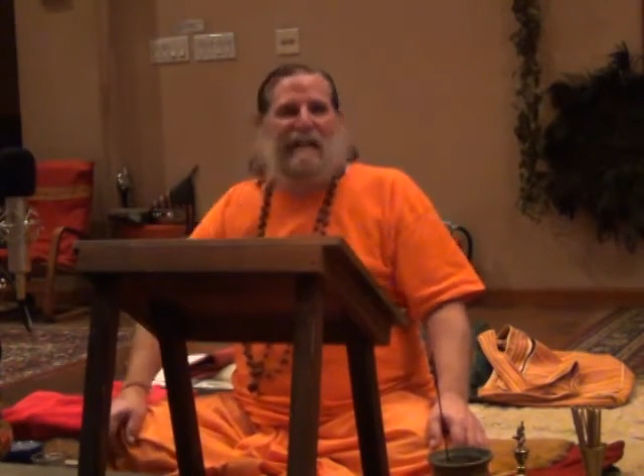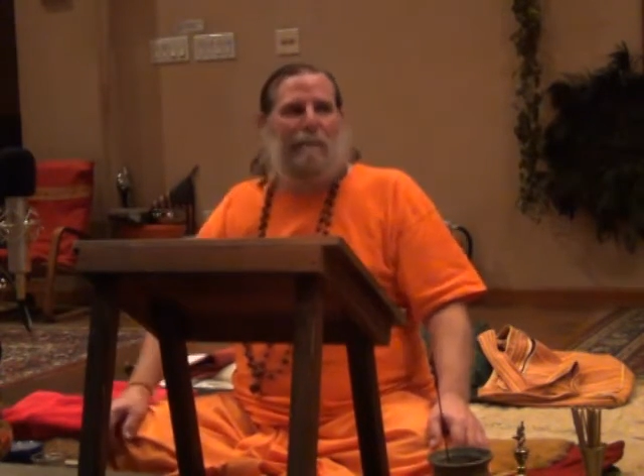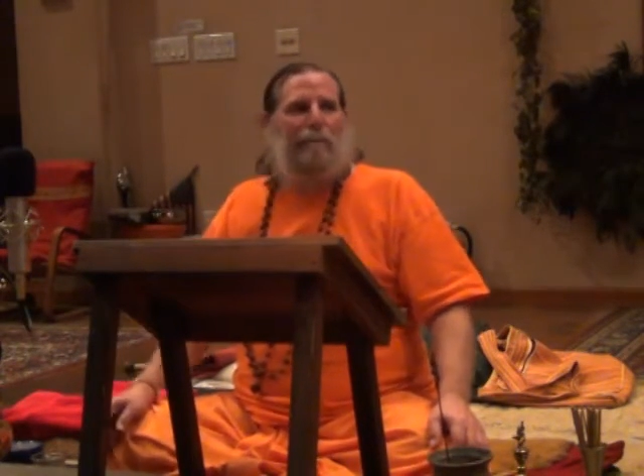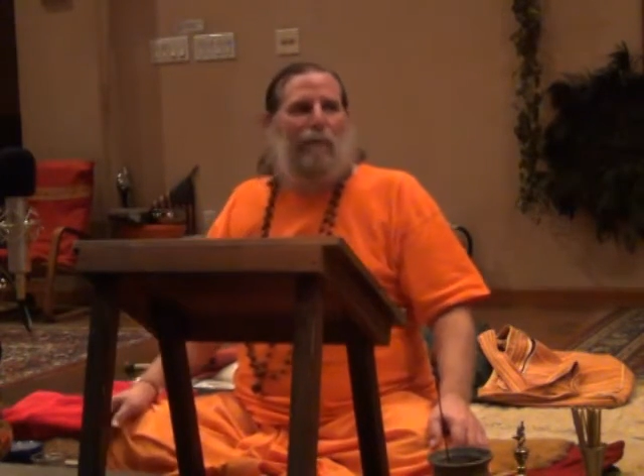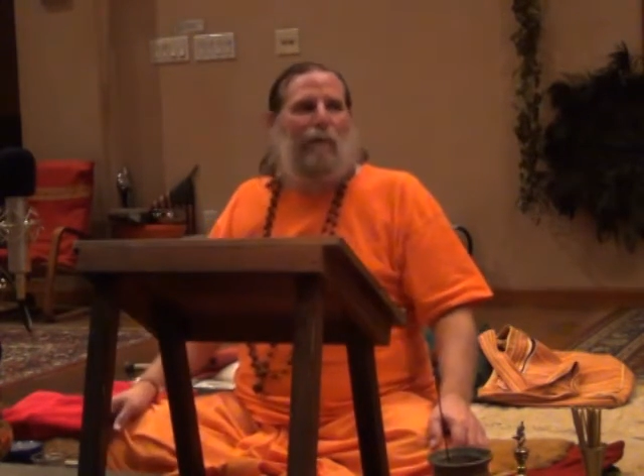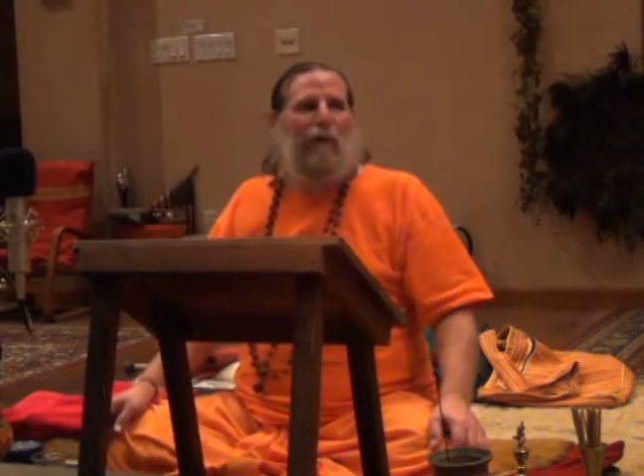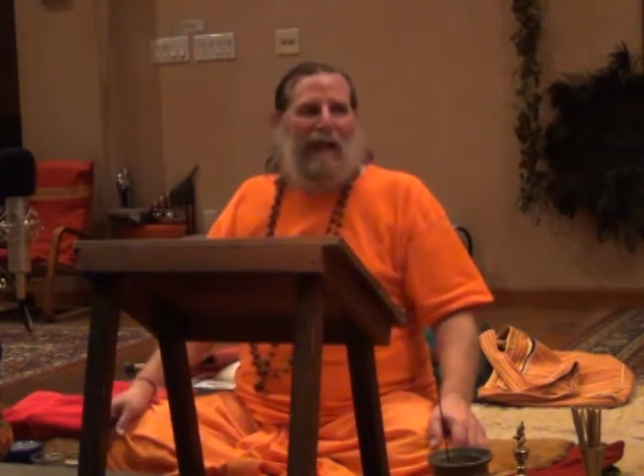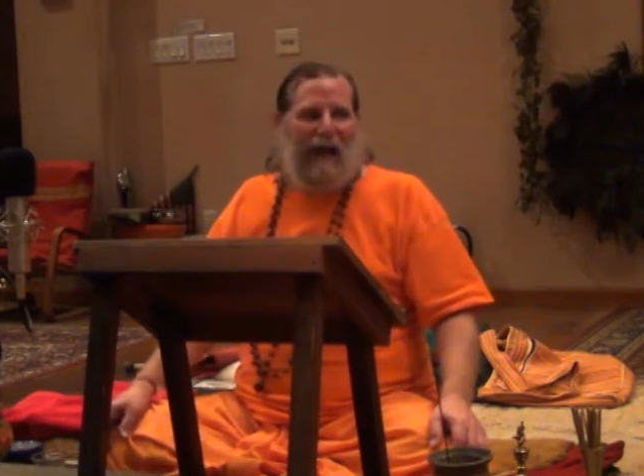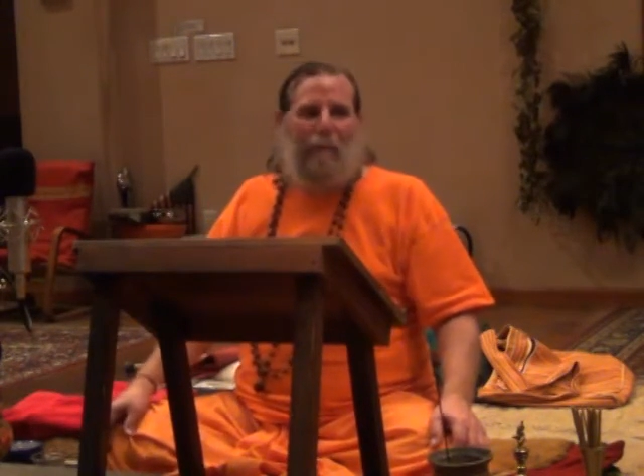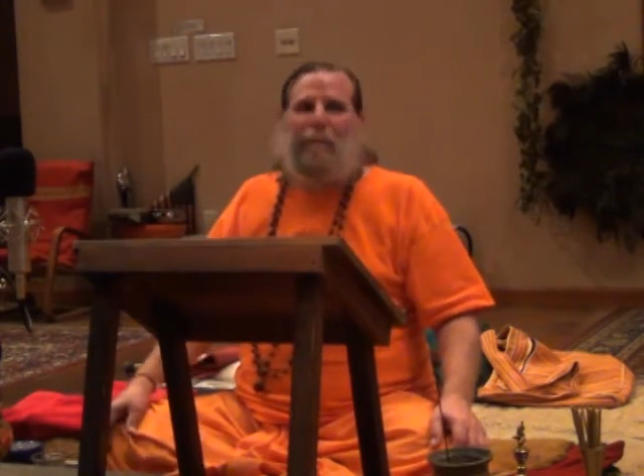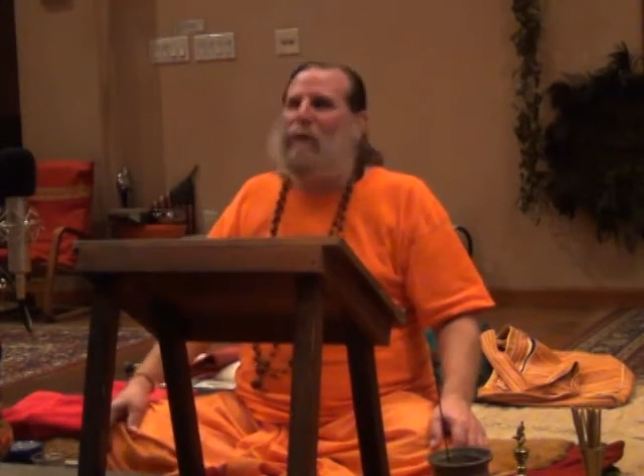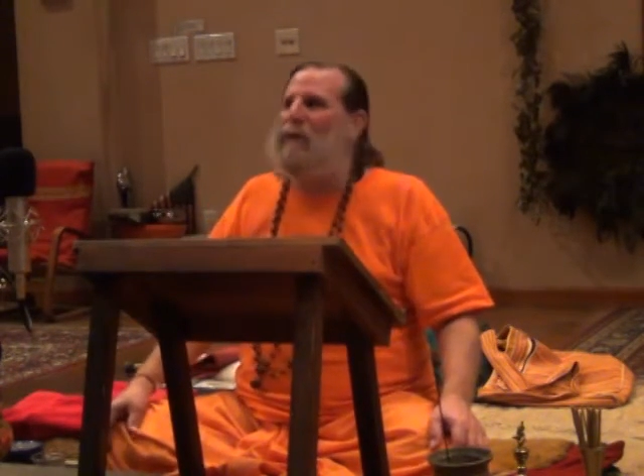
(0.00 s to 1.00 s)
temple will
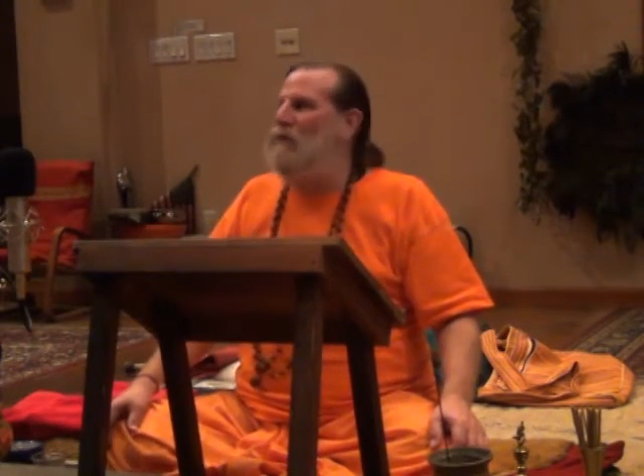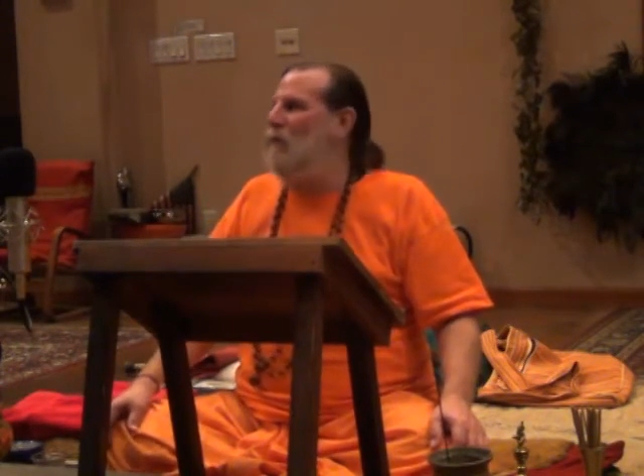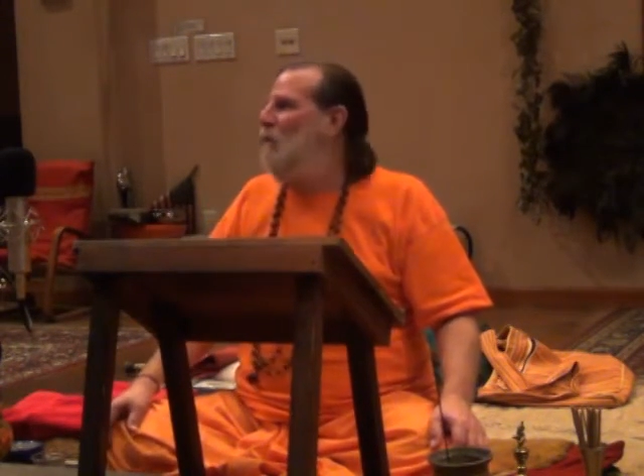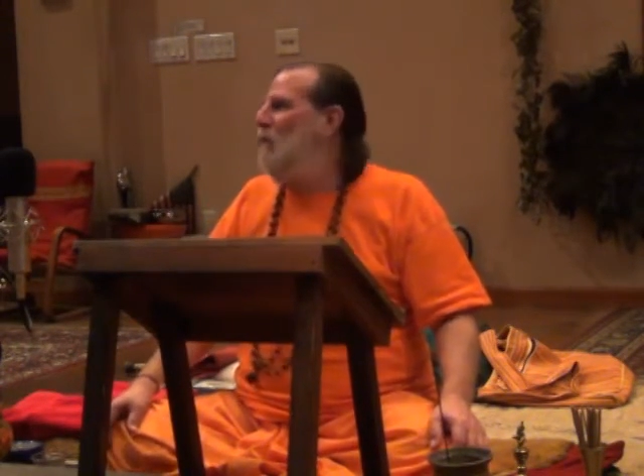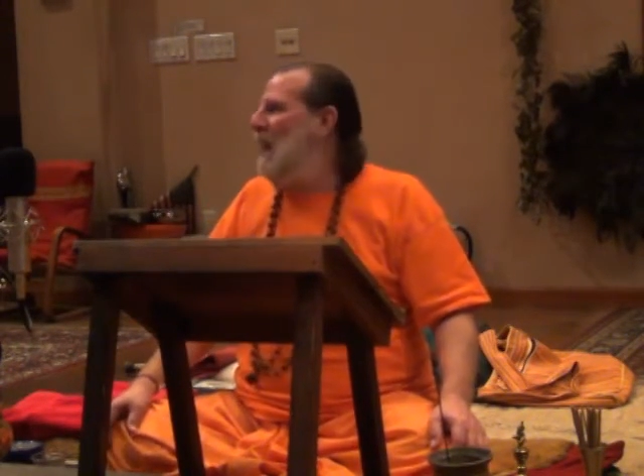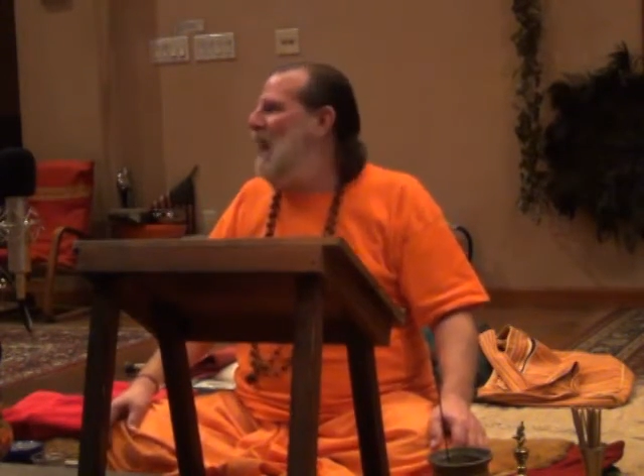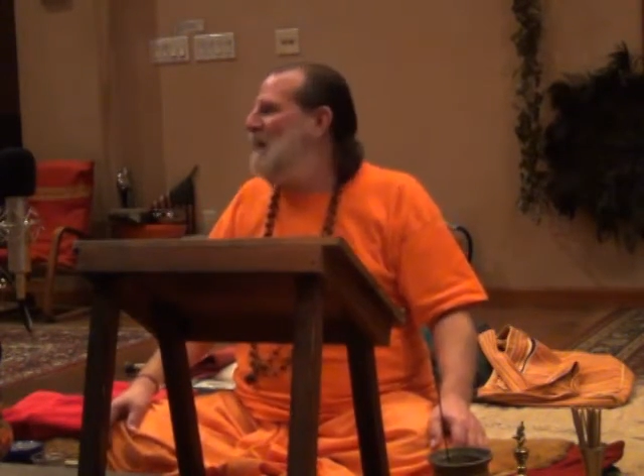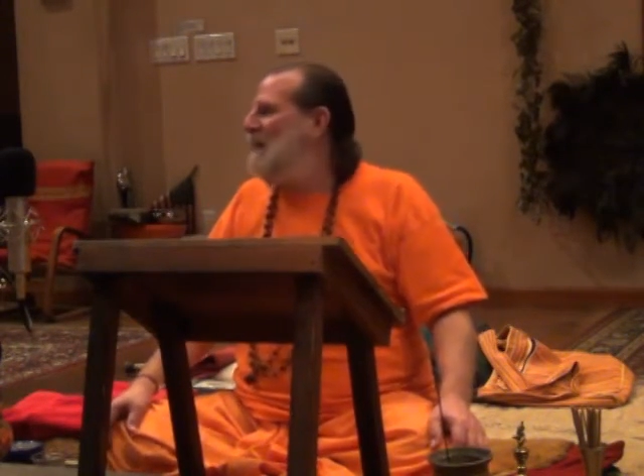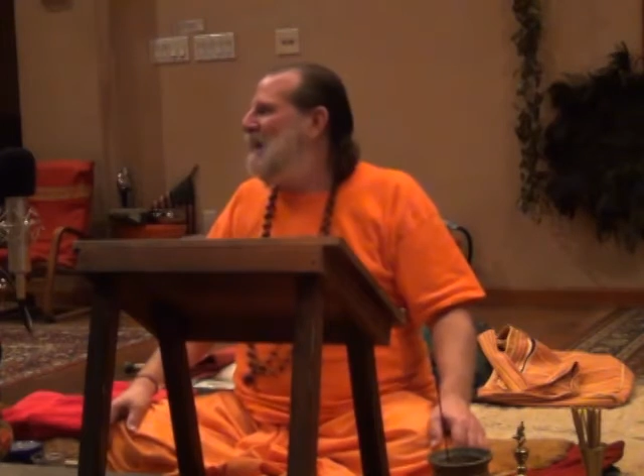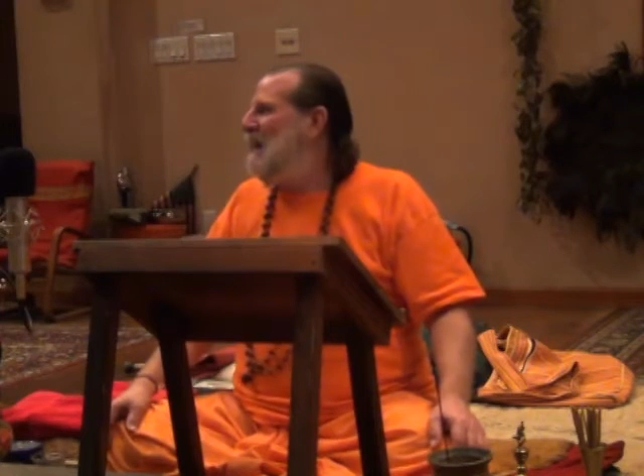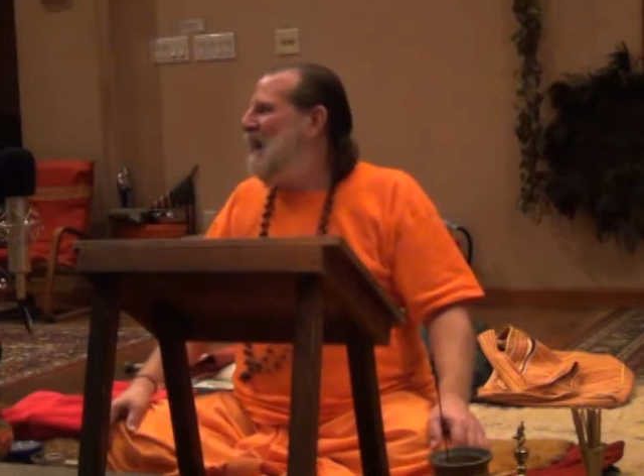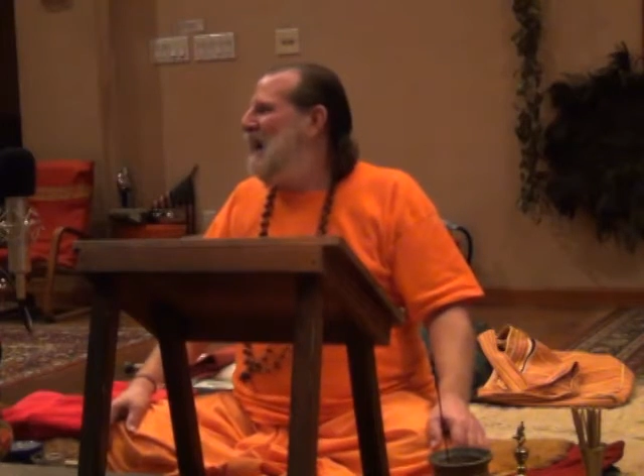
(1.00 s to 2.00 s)
help her do that.